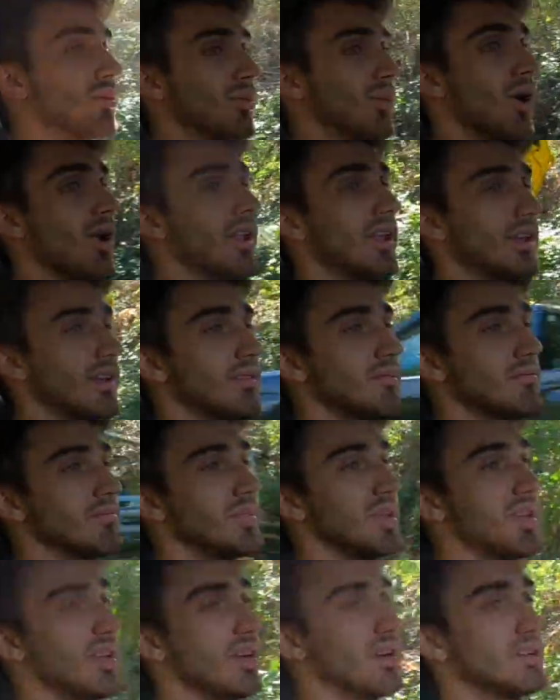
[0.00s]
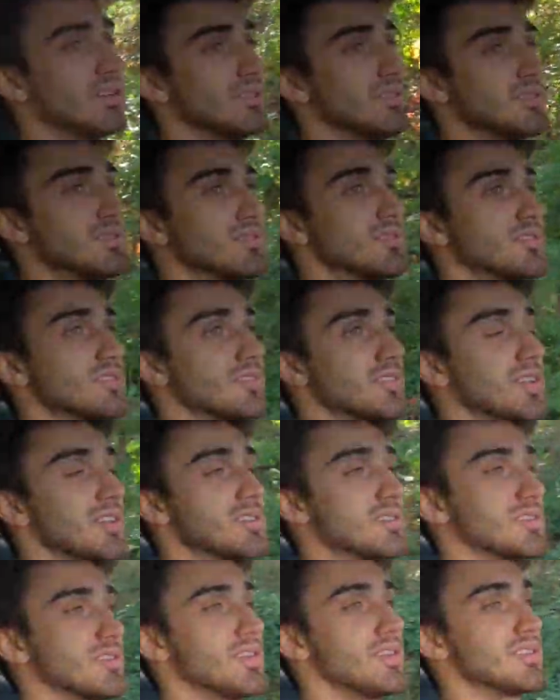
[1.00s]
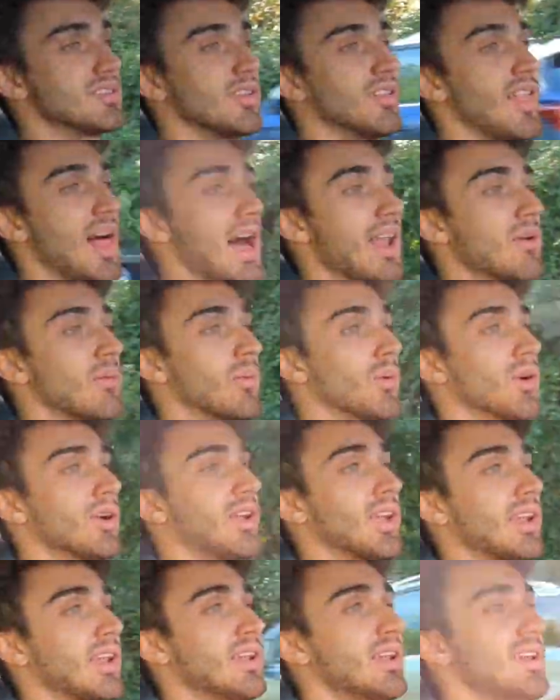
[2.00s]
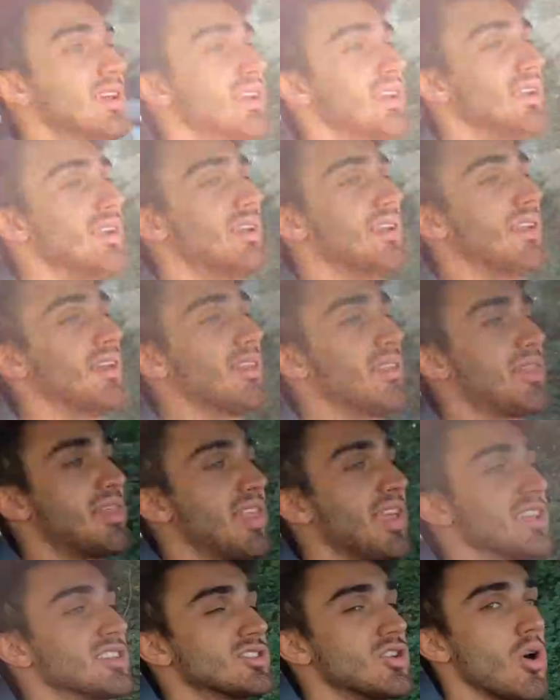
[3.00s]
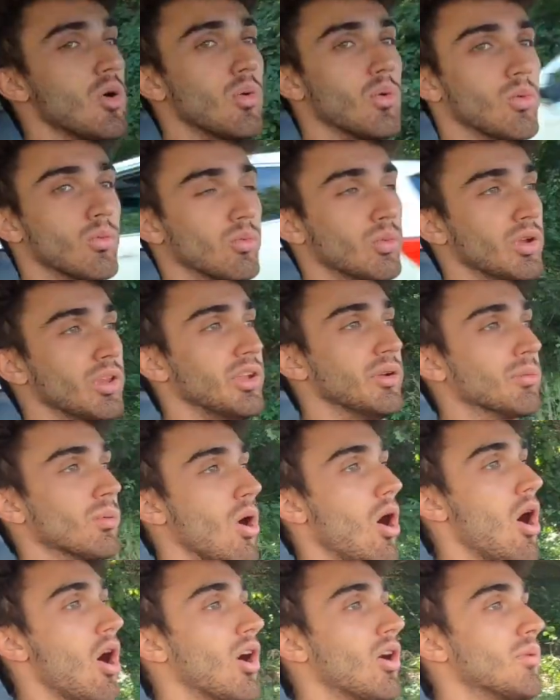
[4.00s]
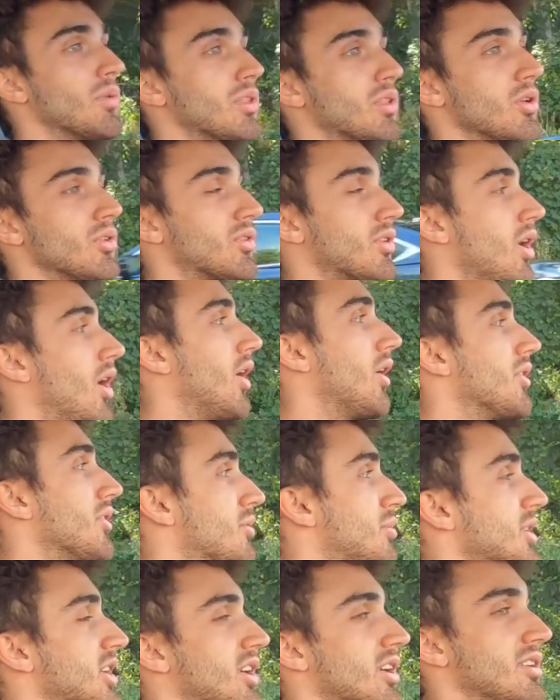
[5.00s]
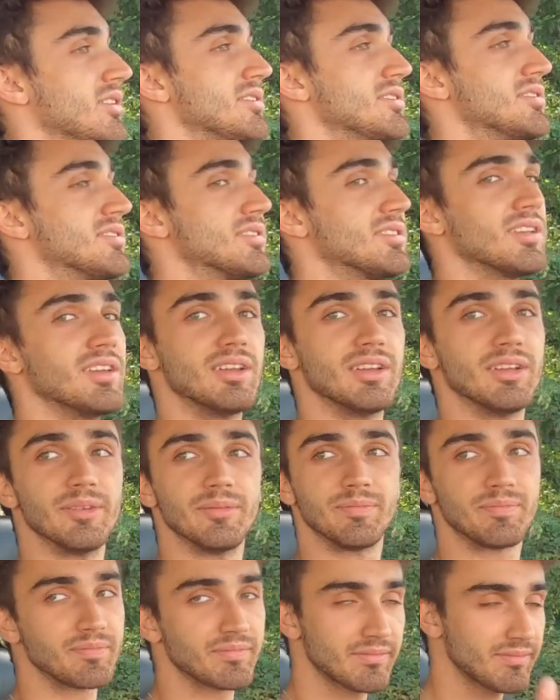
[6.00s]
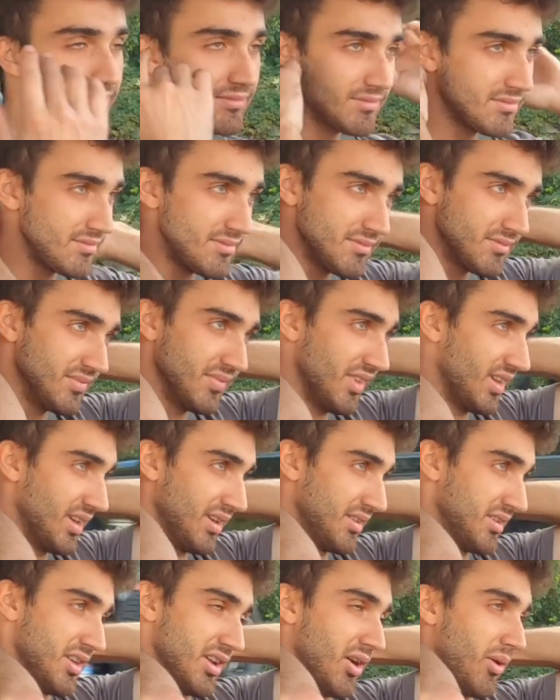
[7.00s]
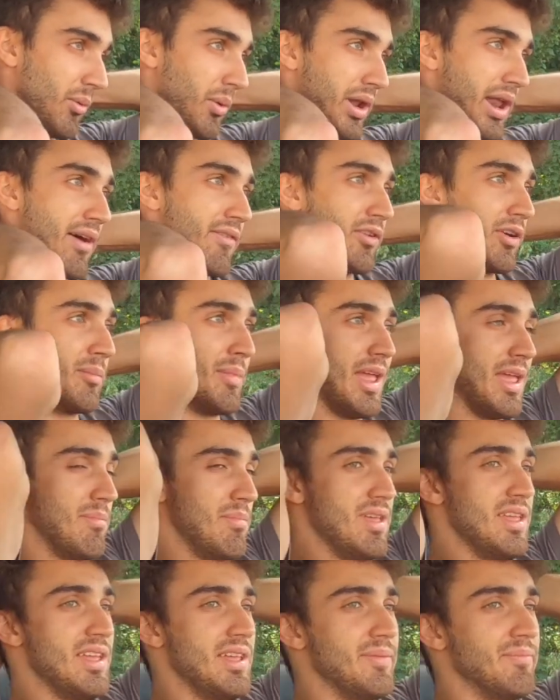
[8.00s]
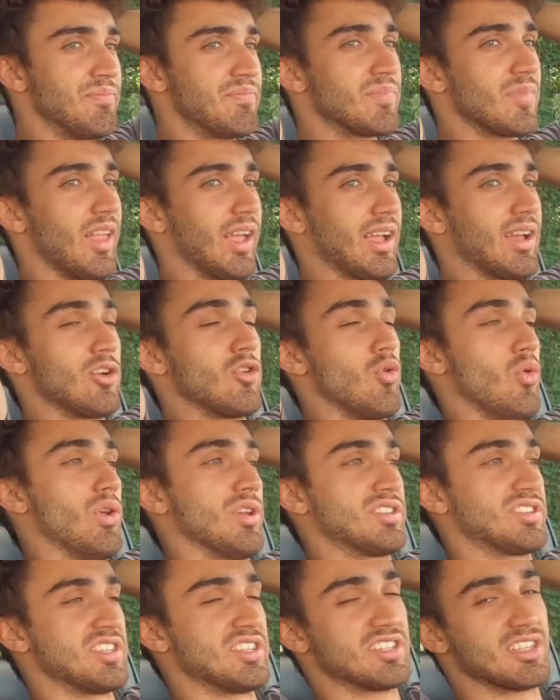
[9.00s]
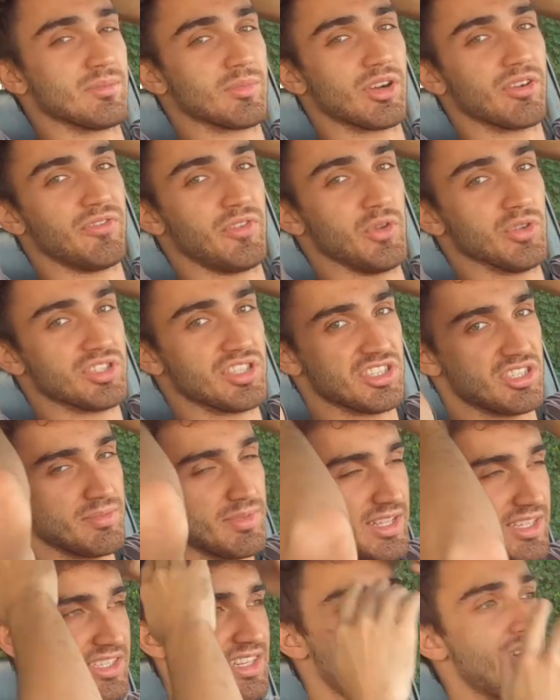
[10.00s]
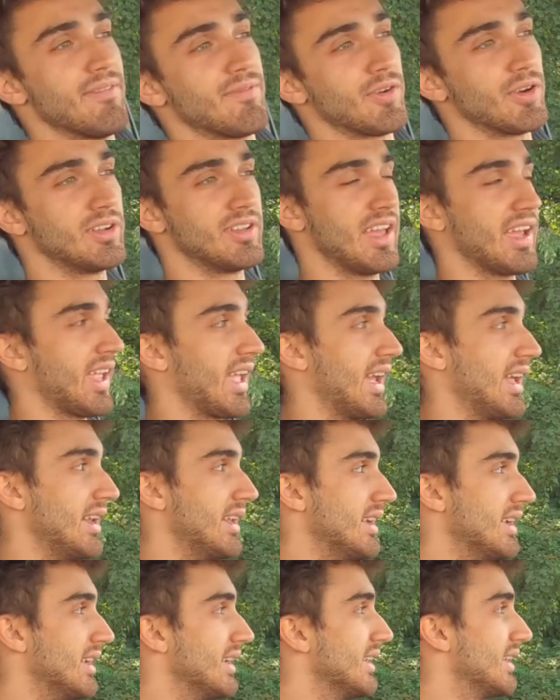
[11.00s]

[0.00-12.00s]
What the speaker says: running, because it's a lot of work, and things go really wrong with those cars because, you know, whatever it may be, like a cooling system or a fuel system that sat for a decade,